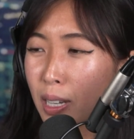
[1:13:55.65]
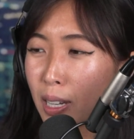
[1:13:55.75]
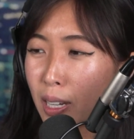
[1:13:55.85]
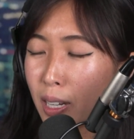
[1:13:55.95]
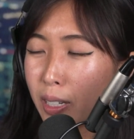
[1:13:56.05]
We
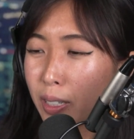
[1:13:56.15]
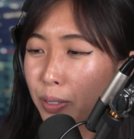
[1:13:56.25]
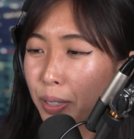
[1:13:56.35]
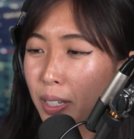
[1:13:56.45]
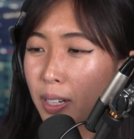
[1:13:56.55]
did near
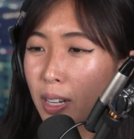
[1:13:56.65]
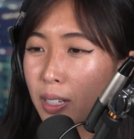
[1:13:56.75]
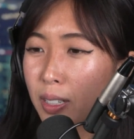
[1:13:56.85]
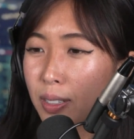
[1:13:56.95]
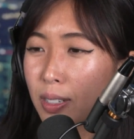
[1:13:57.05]
the
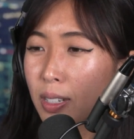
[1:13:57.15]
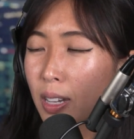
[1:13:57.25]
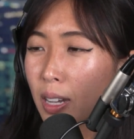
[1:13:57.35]
Canadians.